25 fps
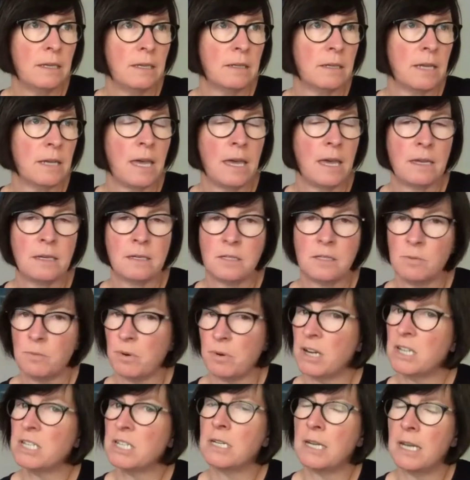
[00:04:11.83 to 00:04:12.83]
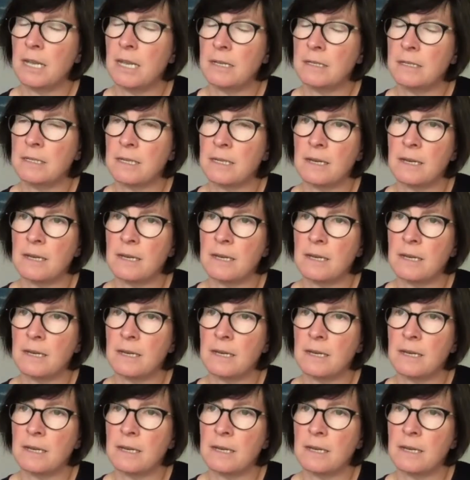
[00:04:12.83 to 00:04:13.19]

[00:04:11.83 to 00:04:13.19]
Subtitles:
and depression and